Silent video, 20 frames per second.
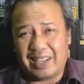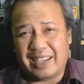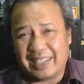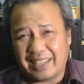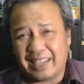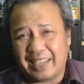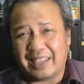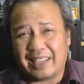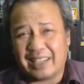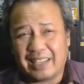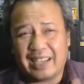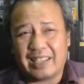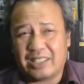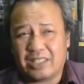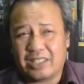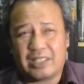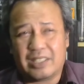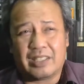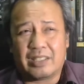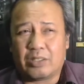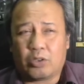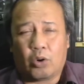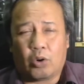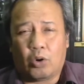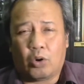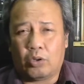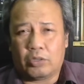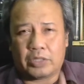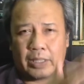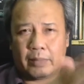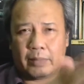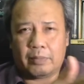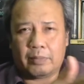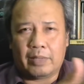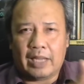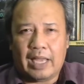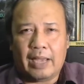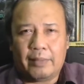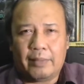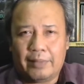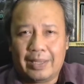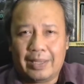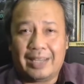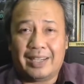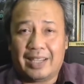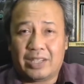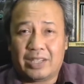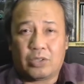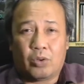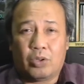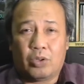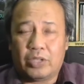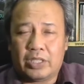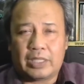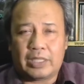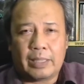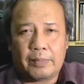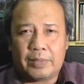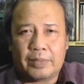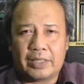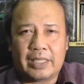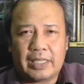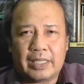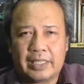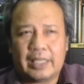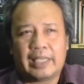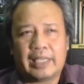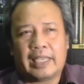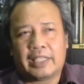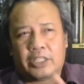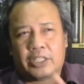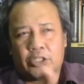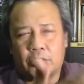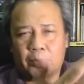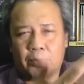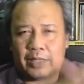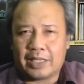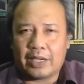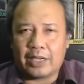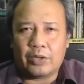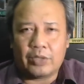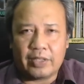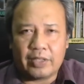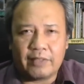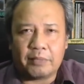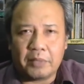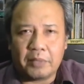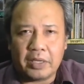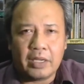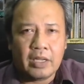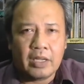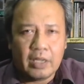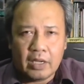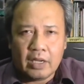I can just call some lab that does all this separation and say, excuse me, can you give me